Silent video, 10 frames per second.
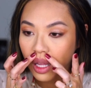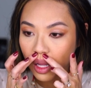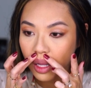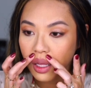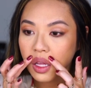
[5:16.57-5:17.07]

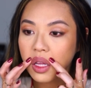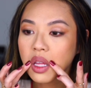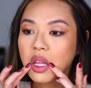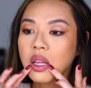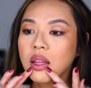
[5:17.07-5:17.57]

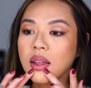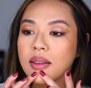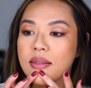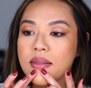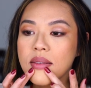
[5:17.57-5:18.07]

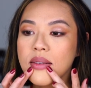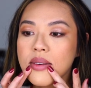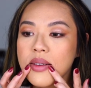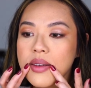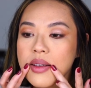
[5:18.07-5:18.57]

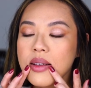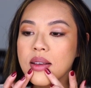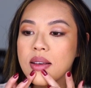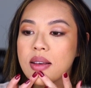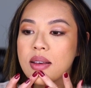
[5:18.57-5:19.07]

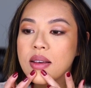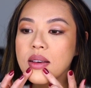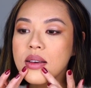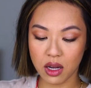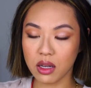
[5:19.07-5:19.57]

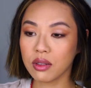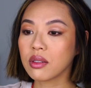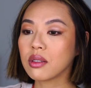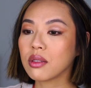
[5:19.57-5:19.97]
[no speech]